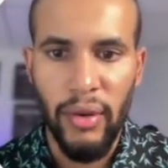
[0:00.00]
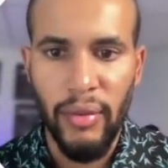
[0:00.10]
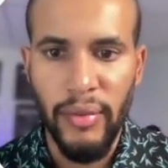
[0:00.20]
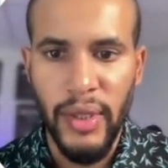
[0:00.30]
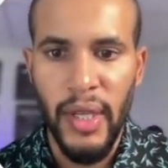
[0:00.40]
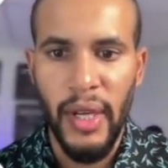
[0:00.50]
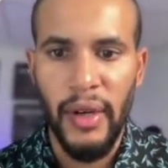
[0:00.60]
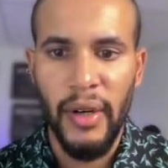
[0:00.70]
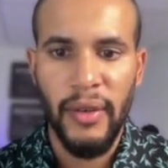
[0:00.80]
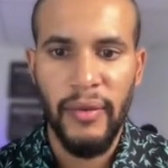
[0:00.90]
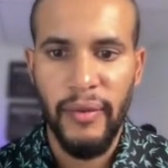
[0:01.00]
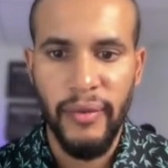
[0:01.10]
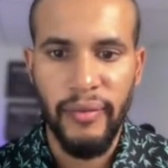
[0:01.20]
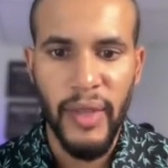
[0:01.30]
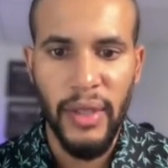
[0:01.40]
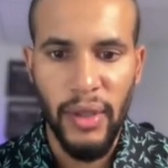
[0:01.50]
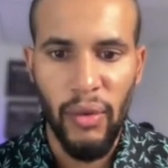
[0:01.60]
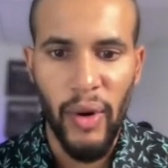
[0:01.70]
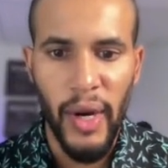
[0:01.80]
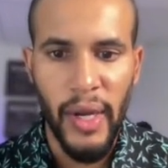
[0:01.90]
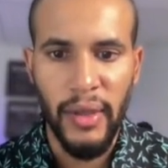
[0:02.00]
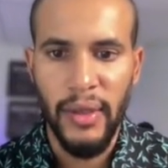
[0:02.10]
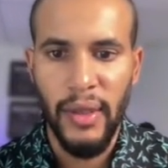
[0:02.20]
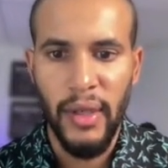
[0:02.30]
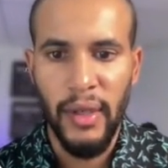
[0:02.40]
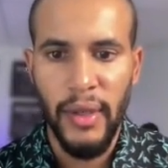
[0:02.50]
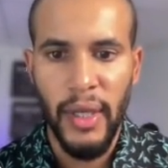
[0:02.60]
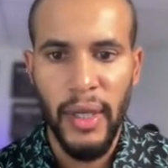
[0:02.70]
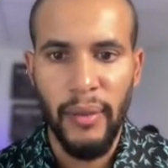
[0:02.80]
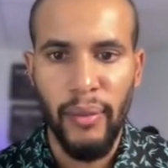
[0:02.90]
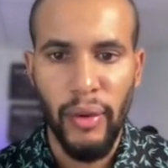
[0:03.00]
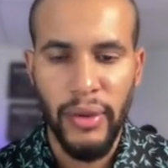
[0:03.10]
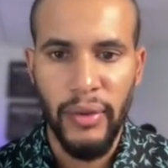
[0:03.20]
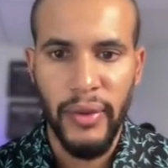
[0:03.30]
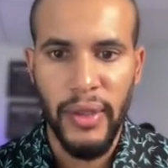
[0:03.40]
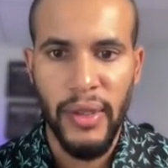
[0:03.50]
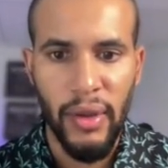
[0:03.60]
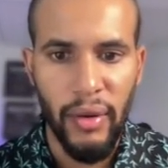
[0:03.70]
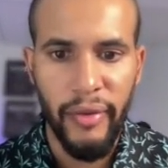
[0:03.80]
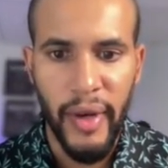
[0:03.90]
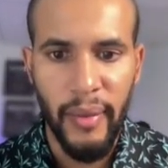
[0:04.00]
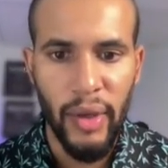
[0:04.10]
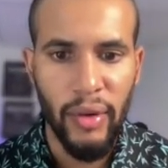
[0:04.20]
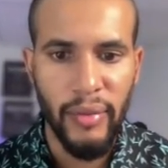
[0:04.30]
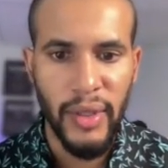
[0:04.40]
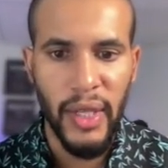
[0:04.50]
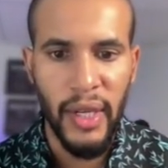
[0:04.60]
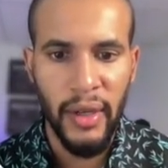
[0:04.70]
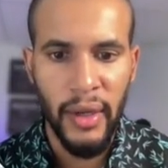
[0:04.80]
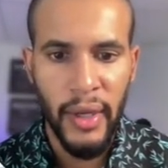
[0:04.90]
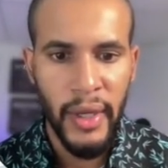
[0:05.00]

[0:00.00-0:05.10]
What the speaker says: homes there, nice and quiet. Most of the single family homes there.